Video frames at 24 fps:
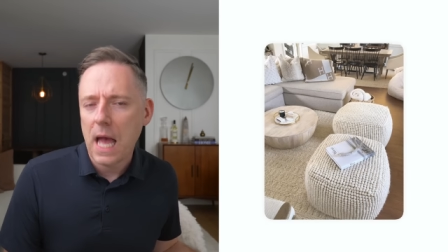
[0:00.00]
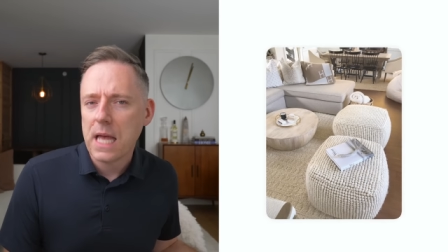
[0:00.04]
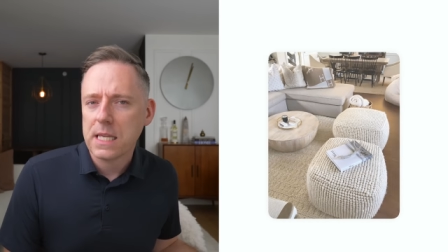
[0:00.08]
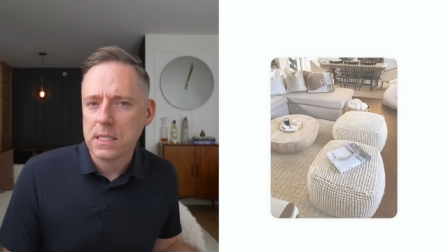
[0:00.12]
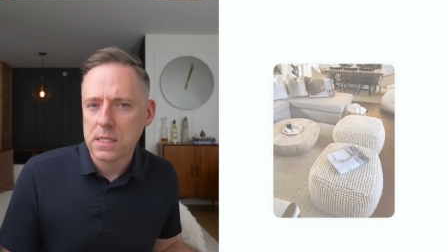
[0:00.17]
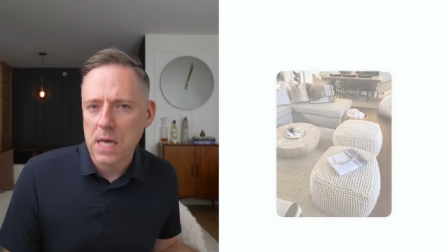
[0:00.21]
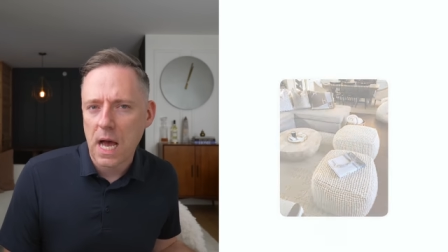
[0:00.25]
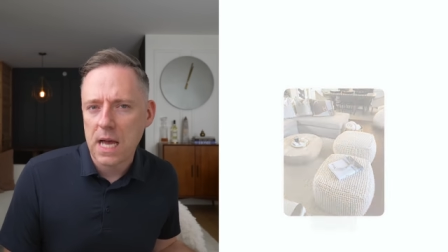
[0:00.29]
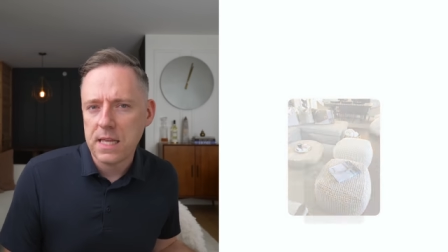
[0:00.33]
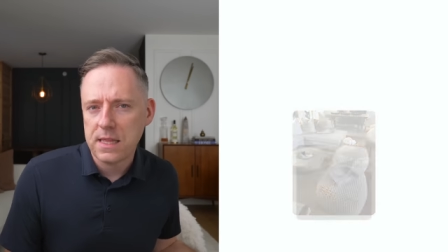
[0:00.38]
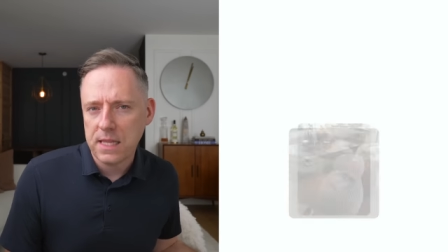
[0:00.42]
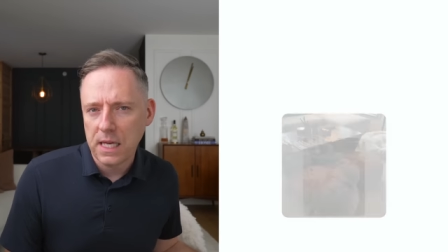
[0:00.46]

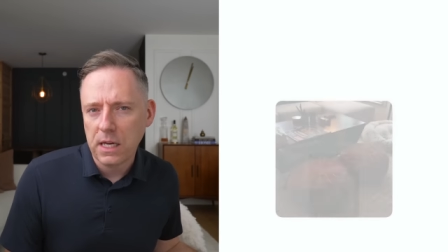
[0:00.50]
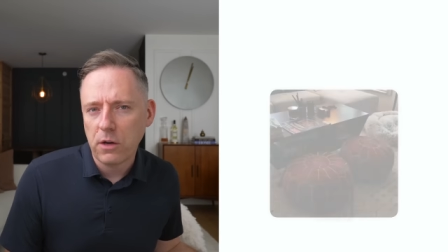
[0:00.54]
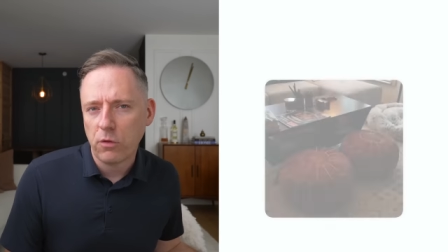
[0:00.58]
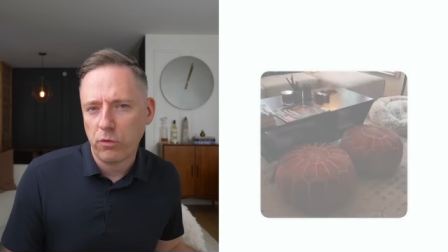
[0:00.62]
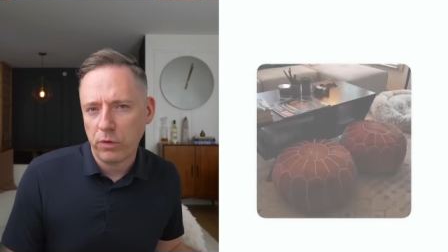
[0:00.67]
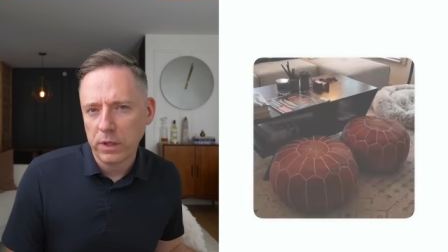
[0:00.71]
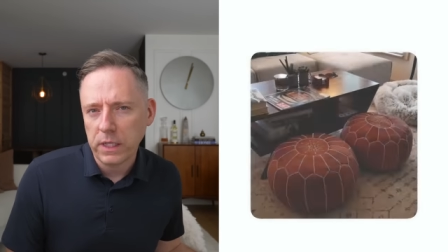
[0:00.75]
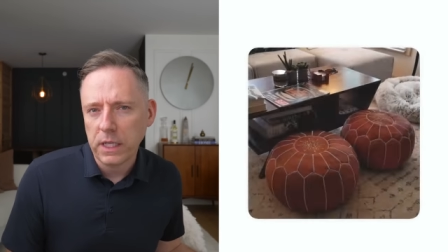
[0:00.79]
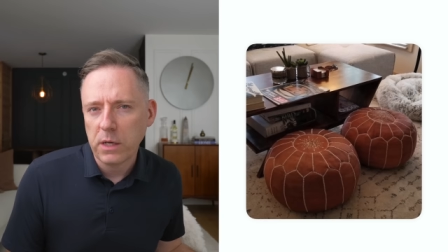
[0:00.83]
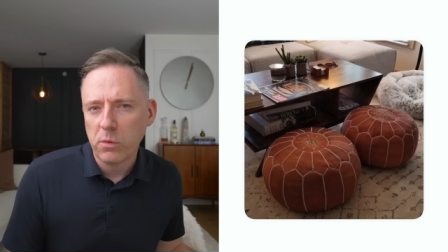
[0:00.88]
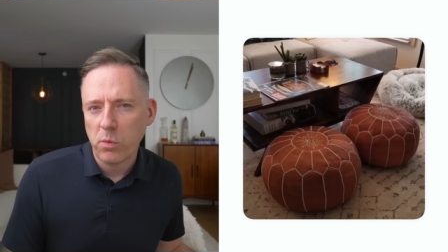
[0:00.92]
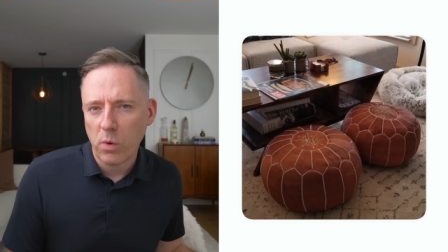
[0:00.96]
is I think
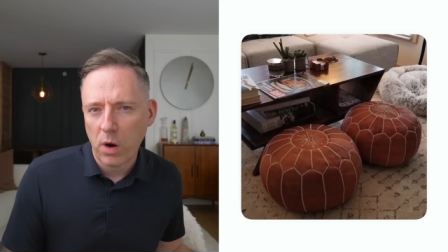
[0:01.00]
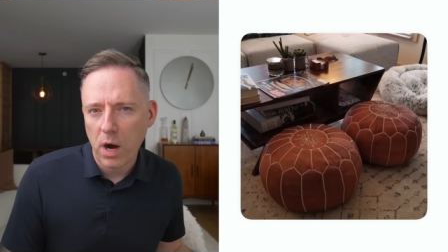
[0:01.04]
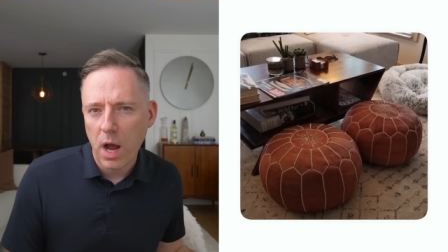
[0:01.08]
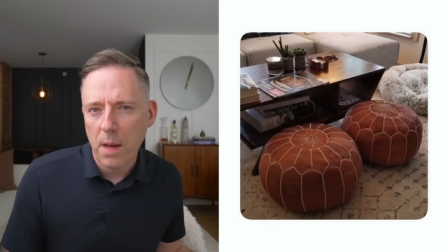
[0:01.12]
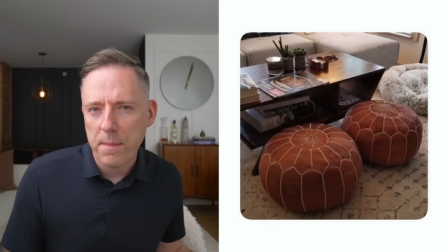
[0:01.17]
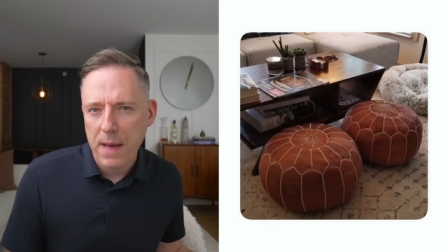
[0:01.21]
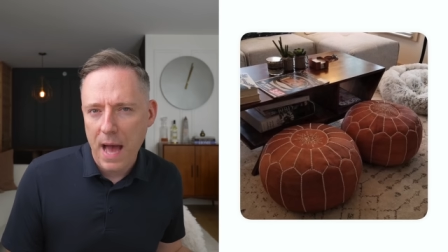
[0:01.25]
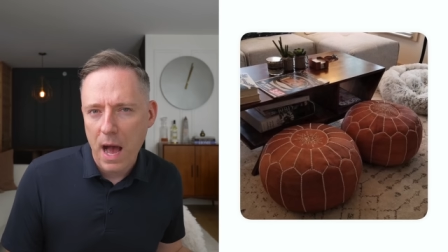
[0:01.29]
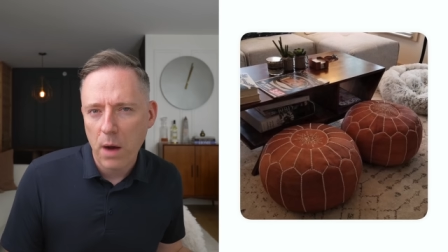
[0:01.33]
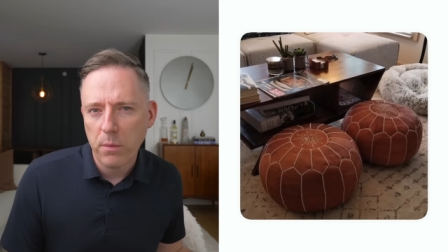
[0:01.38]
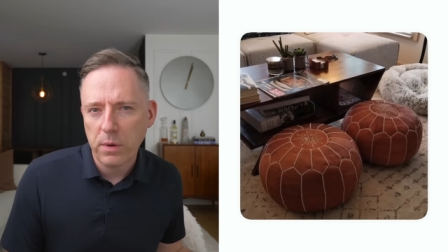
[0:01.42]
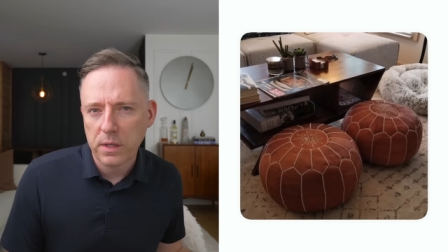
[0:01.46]
really where
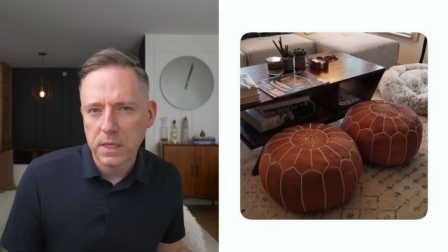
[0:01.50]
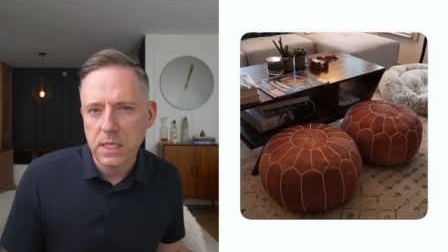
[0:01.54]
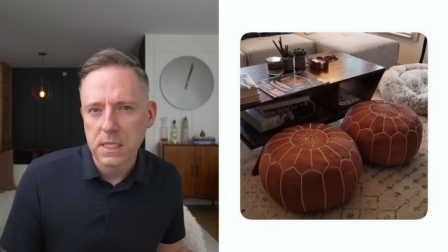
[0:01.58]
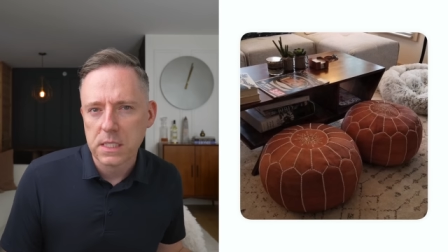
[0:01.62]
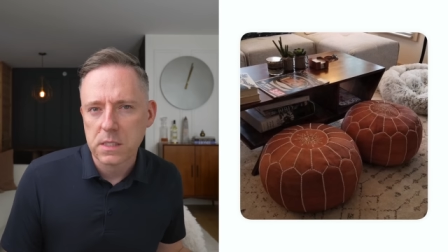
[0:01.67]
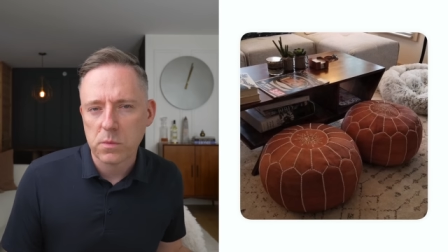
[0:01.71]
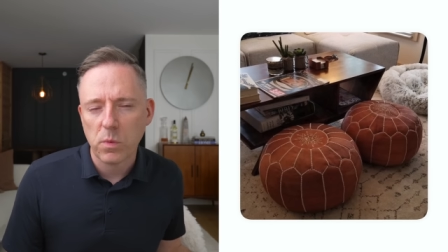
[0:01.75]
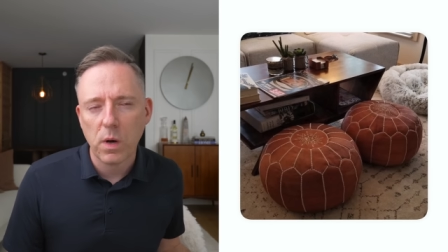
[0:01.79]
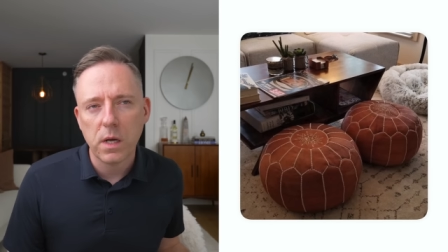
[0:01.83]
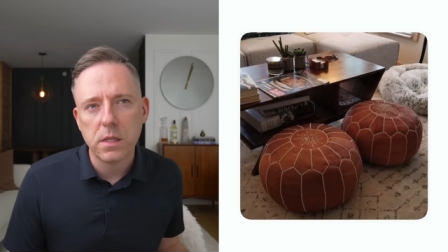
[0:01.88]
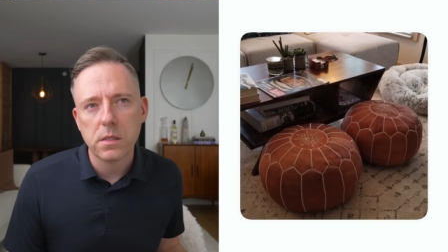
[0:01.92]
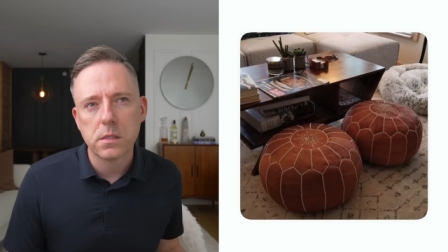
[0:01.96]
I'm at with
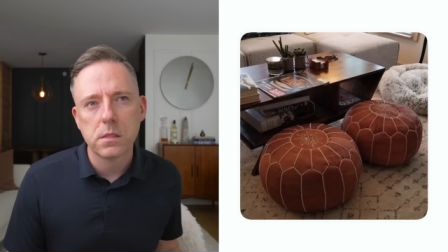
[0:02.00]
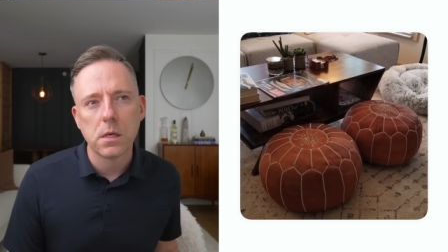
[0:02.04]
this one.